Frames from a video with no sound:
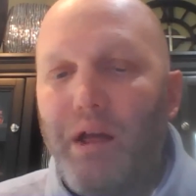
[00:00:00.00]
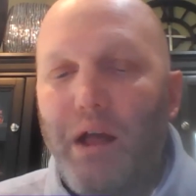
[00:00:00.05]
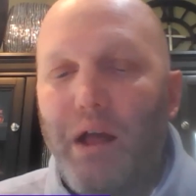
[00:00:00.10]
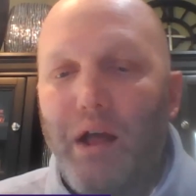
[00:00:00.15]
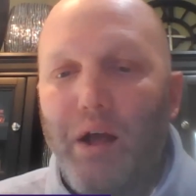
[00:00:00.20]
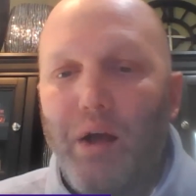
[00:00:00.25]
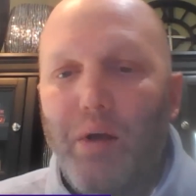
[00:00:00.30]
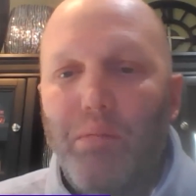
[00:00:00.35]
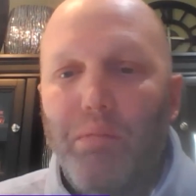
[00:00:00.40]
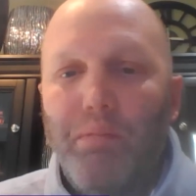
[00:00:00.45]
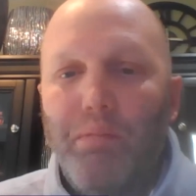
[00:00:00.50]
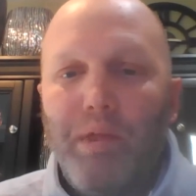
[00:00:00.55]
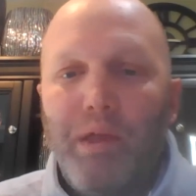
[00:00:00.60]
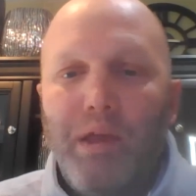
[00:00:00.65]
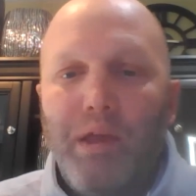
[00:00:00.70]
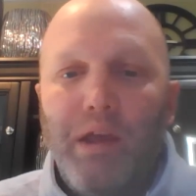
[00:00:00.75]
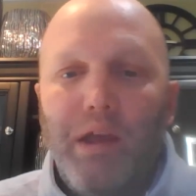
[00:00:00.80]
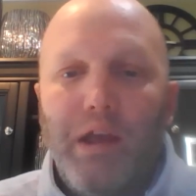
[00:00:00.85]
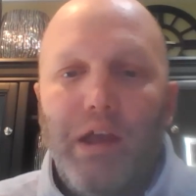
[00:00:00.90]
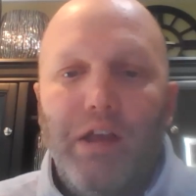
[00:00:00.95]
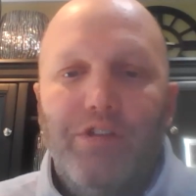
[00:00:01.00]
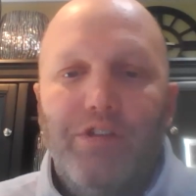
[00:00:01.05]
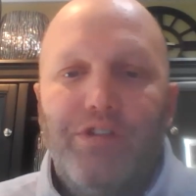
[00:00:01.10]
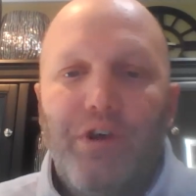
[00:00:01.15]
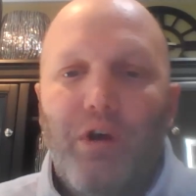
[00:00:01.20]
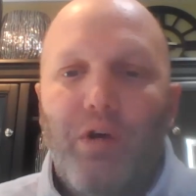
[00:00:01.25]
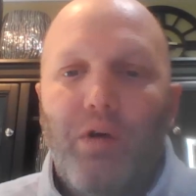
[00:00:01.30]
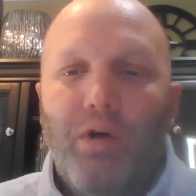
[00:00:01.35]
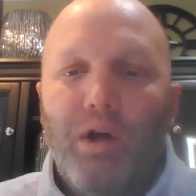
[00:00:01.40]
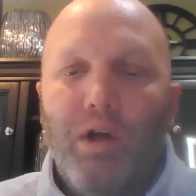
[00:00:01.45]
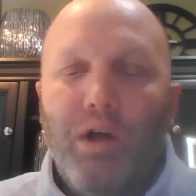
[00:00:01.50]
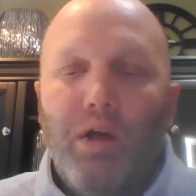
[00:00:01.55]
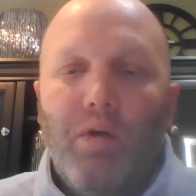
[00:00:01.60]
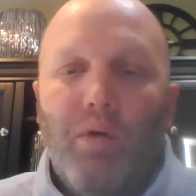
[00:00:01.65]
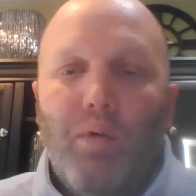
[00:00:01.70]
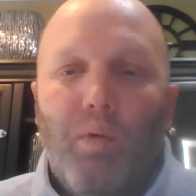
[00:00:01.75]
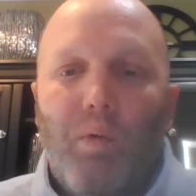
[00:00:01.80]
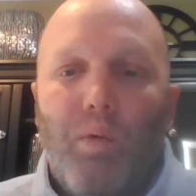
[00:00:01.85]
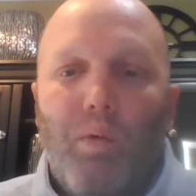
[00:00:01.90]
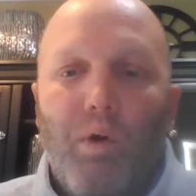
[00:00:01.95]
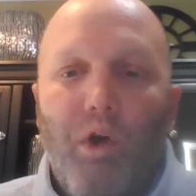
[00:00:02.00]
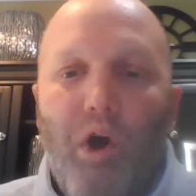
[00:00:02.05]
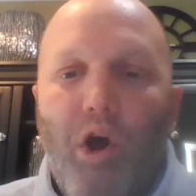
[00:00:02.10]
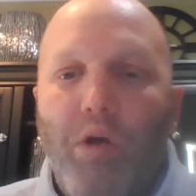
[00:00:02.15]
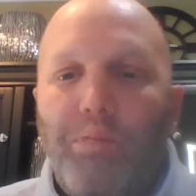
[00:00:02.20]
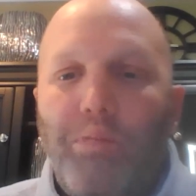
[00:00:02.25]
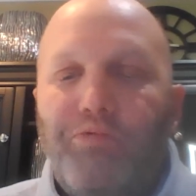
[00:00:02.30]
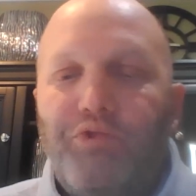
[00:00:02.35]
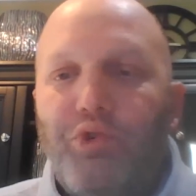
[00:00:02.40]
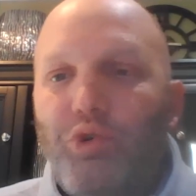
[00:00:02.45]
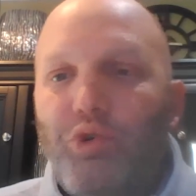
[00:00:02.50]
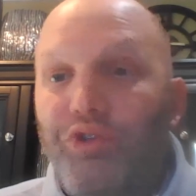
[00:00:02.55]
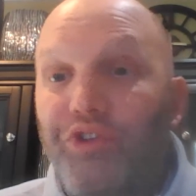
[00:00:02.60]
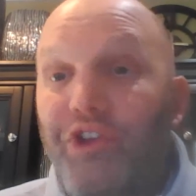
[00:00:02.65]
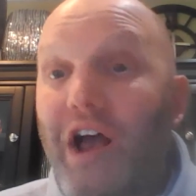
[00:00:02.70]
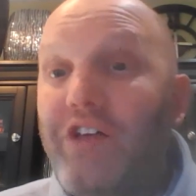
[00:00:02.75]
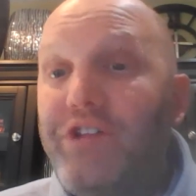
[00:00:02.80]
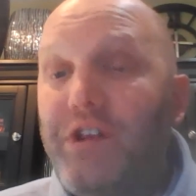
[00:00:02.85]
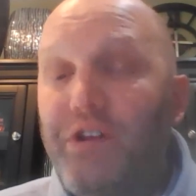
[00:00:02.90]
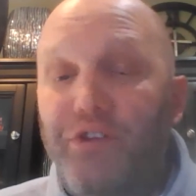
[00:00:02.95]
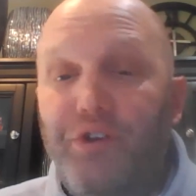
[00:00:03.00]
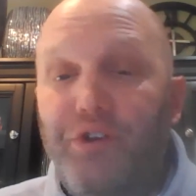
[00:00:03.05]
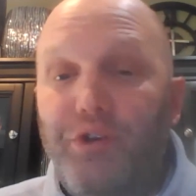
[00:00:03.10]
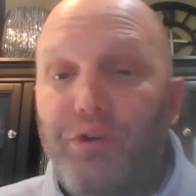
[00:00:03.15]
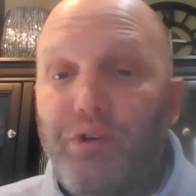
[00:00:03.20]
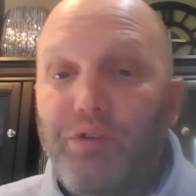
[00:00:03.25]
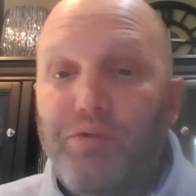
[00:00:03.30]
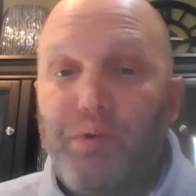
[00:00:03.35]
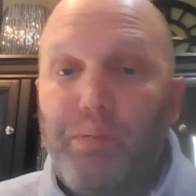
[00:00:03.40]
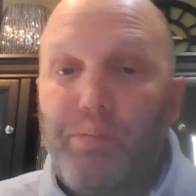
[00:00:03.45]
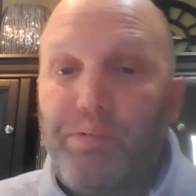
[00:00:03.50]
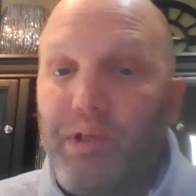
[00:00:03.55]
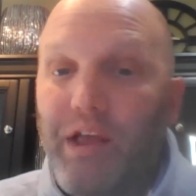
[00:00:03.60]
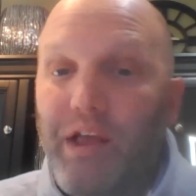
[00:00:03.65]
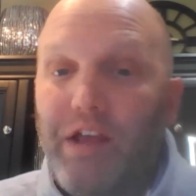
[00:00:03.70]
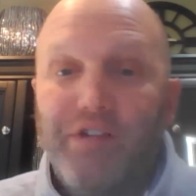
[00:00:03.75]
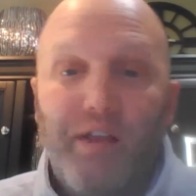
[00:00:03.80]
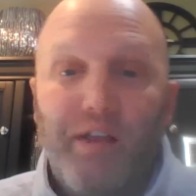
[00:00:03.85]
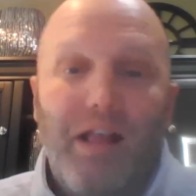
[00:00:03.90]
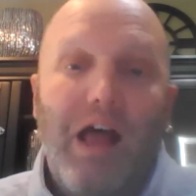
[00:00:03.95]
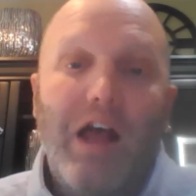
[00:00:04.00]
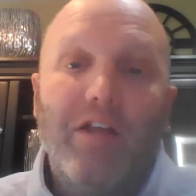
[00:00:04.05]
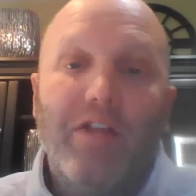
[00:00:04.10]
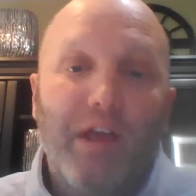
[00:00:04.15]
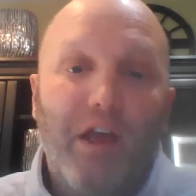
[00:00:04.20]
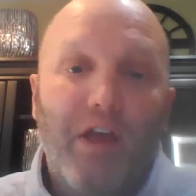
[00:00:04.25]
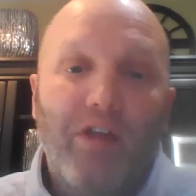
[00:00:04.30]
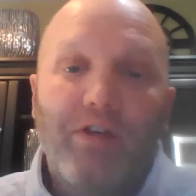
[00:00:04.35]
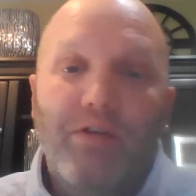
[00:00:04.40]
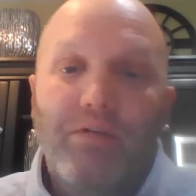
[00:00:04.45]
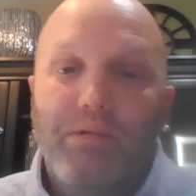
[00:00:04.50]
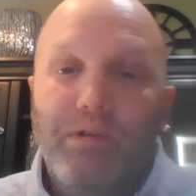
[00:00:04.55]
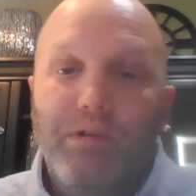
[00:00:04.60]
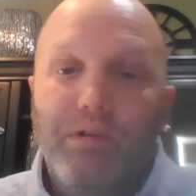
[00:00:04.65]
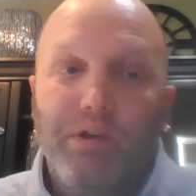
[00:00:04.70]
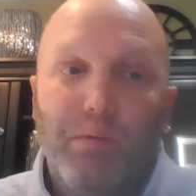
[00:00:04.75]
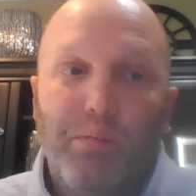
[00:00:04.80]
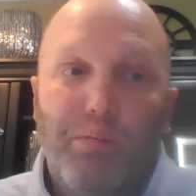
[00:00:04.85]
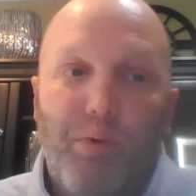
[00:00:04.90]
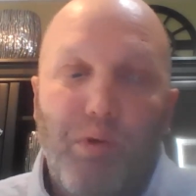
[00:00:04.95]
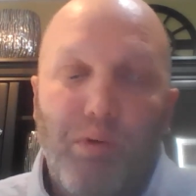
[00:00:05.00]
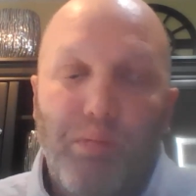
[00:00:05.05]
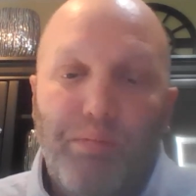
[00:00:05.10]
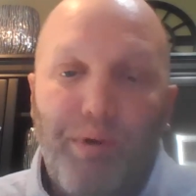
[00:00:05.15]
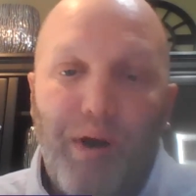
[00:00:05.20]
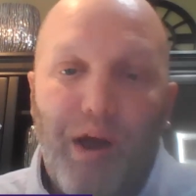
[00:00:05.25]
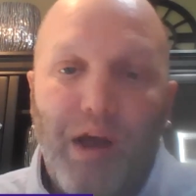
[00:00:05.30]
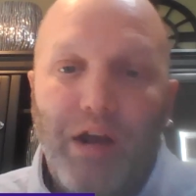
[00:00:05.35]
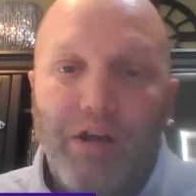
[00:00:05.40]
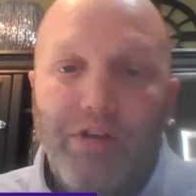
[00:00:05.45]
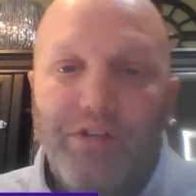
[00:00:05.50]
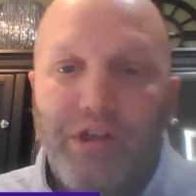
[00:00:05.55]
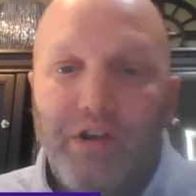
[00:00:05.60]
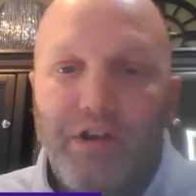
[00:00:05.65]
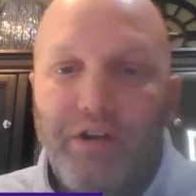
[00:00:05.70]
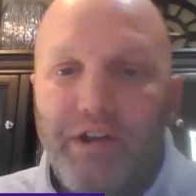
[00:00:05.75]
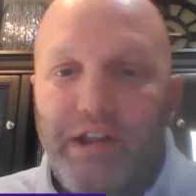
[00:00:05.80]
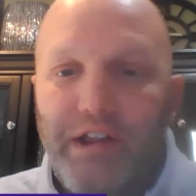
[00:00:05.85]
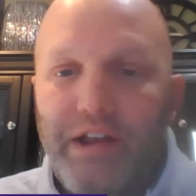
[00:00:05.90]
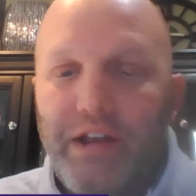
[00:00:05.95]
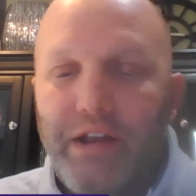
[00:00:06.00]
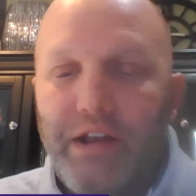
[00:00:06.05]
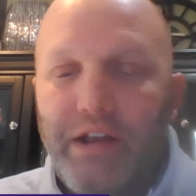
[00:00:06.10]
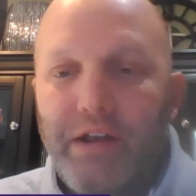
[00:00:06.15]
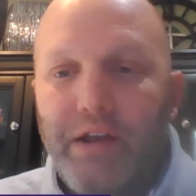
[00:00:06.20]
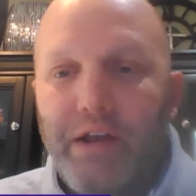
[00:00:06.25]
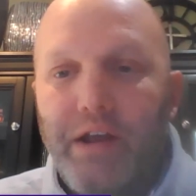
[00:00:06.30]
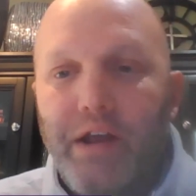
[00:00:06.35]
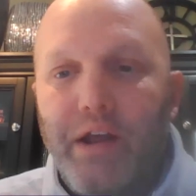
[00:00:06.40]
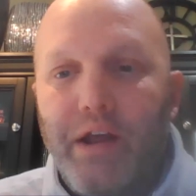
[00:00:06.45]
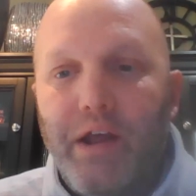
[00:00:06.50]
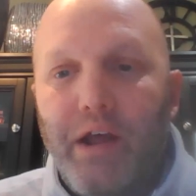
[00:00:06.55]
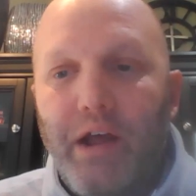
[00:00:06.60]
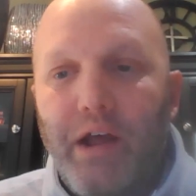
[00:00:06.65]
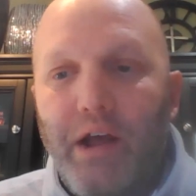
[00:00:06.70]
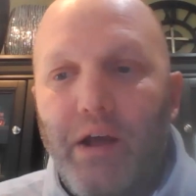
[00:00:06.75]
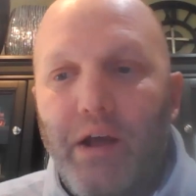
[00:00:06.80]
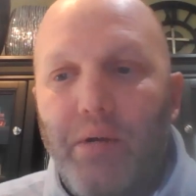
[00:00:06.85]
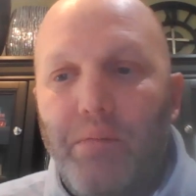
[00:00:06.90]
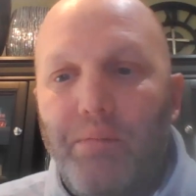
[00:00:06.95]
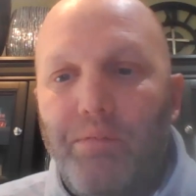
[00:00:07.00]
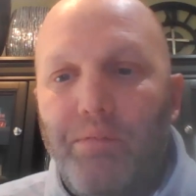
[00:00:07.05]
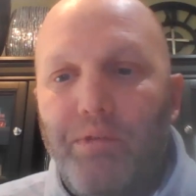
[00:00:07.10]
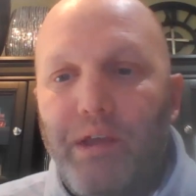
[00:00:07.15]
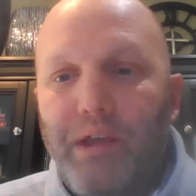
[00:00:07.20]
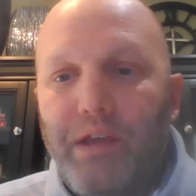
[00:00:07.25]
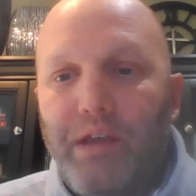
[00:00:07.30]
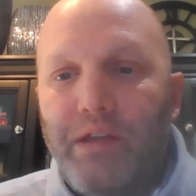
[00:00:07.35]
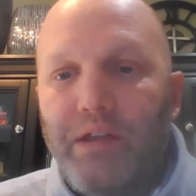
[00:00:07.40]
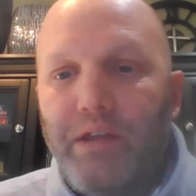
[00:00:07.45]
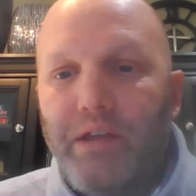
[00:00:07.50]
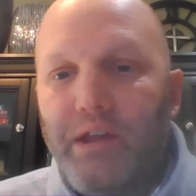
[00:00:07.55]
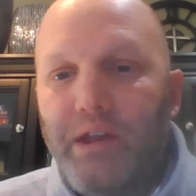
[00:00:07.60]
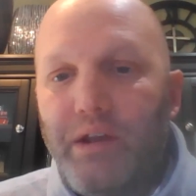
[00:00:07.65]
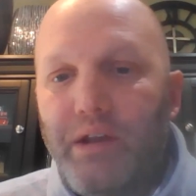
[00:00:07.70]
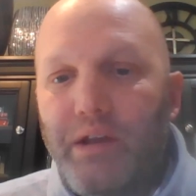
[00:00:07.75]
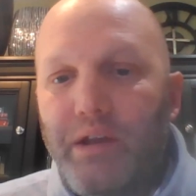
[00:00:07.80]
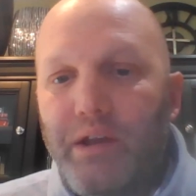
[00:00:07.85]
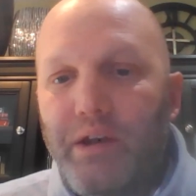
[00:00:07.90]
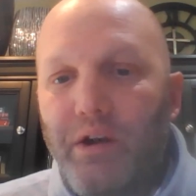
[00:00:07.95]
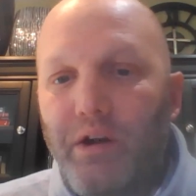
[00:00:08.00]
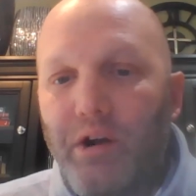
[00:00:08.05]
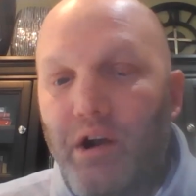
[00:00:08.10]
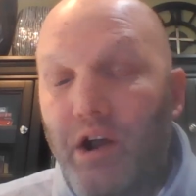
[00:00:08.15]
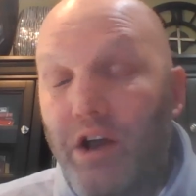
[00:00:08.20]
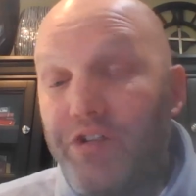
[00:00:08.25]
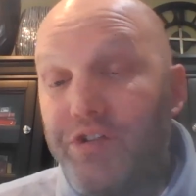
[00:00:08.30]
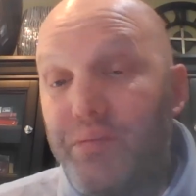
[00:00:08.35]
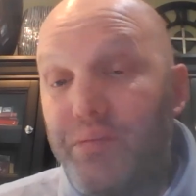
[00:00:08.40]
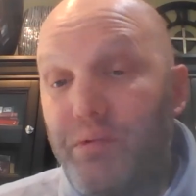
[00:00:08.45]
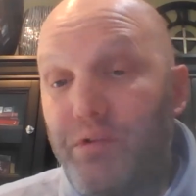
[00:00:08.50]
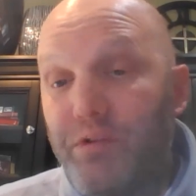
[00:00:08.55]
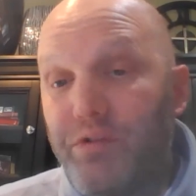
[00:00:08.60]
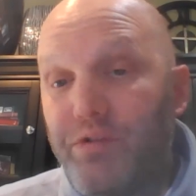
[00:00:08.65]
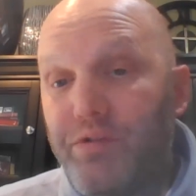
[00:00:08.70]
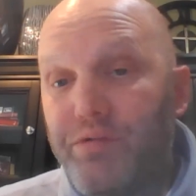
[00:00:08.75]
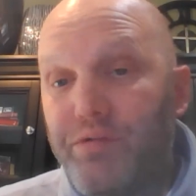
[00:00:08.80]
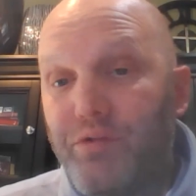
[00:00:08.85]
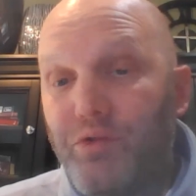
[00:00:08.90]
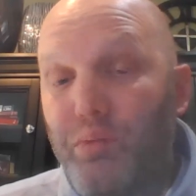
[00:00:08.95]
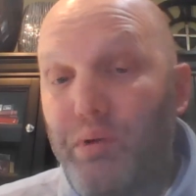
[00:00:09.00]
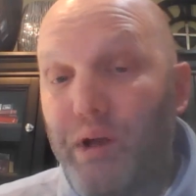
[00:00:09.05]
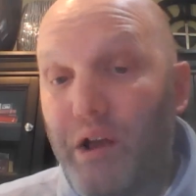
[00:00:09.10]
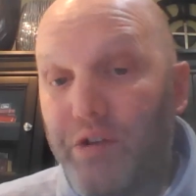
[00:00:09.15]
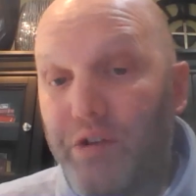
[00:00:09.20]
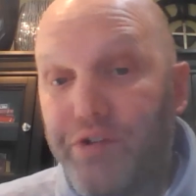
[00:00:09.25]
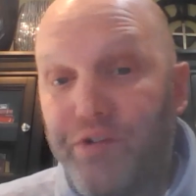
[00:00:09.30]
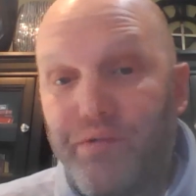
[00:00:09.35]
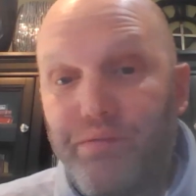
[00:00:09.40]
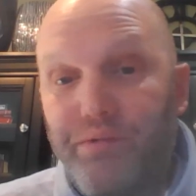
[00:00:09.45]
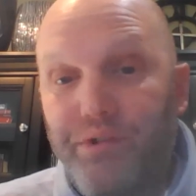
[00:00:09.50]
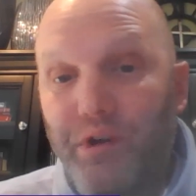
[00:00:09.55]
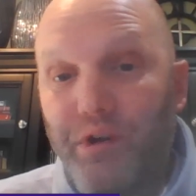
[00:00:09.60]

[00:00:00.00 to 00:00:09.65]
Um, and so w- what our tool doesn't do is replace a lot of the other really important products that are needed um, in in, a, in our customers' tool belts.